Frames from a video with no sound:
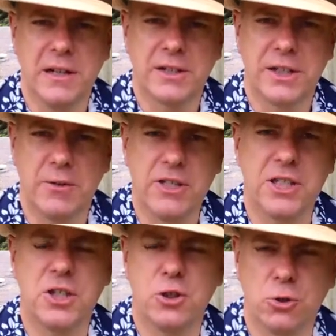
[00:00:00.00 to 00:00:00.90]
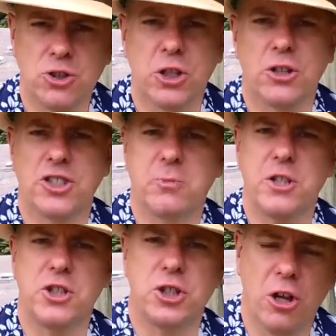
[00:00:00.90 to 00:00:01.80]
So this is your chance to be
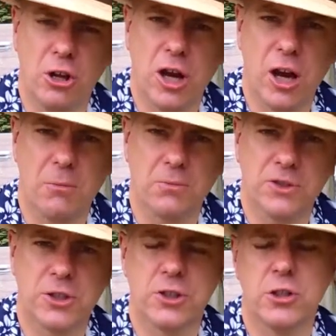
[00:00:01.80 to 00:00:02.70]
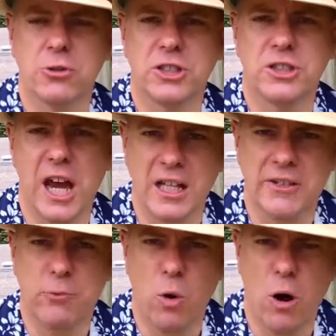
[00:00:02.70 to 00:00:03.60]
Sherlock Holmes, to do your
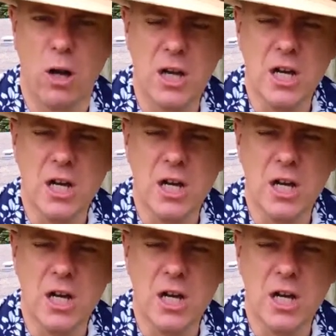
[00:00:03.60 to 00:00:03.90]
detective work,